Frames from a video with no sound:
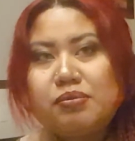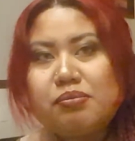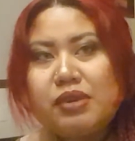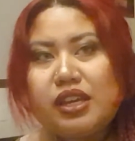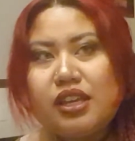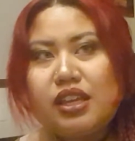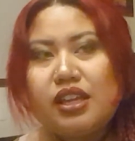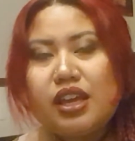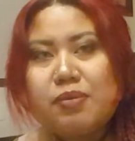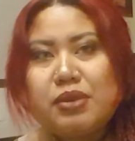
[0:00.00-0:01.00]
But
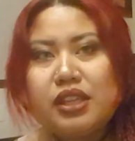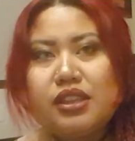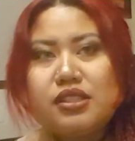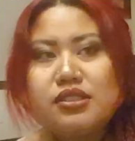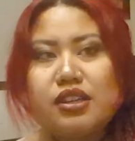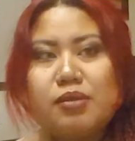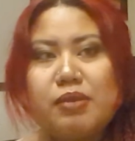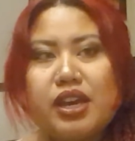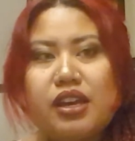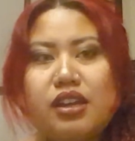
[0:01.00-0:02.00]
I picked this up
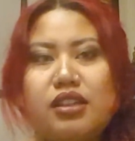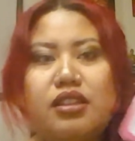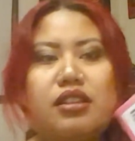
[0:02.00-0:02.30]
at